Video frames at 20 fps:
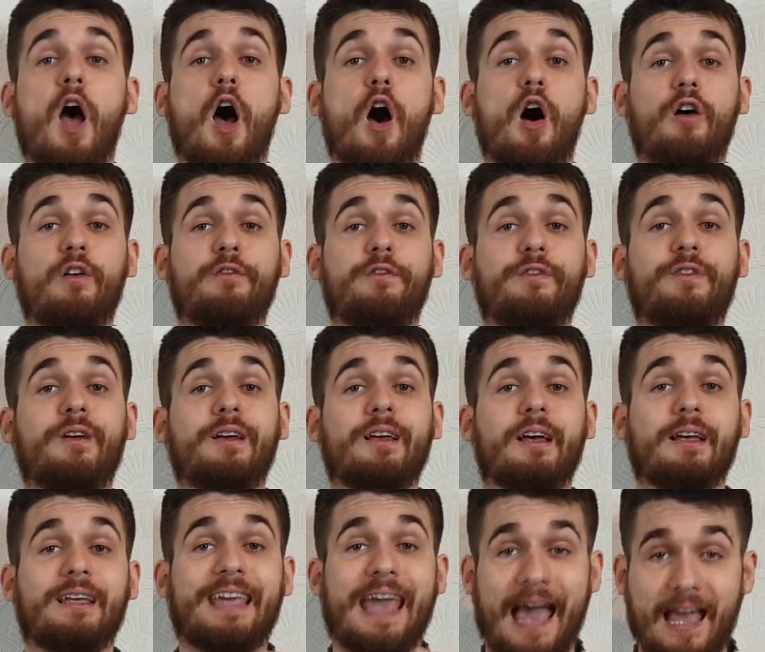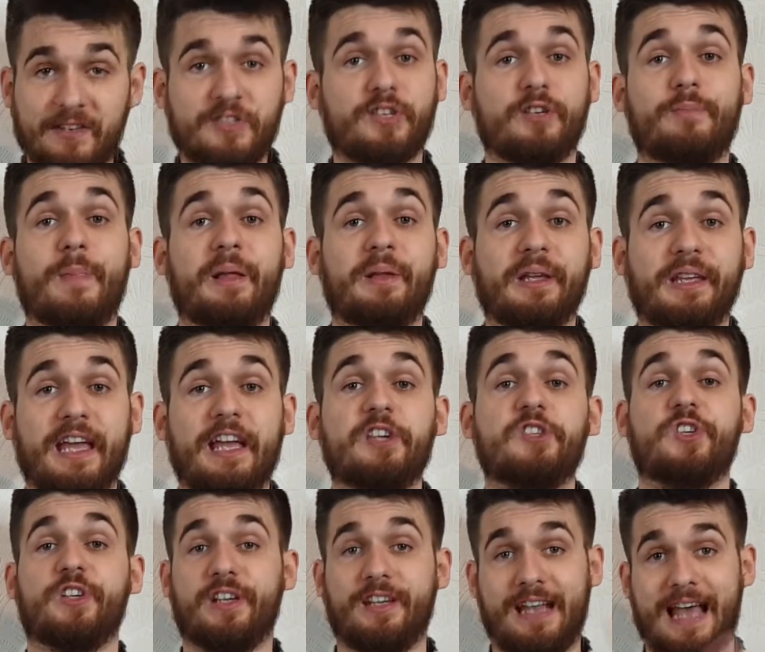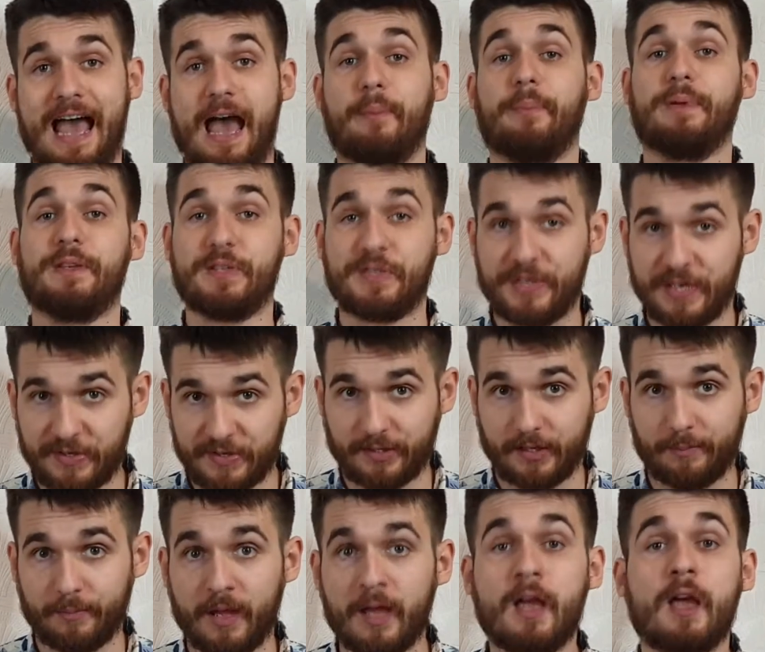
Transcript: of cancer medication in Happy's system,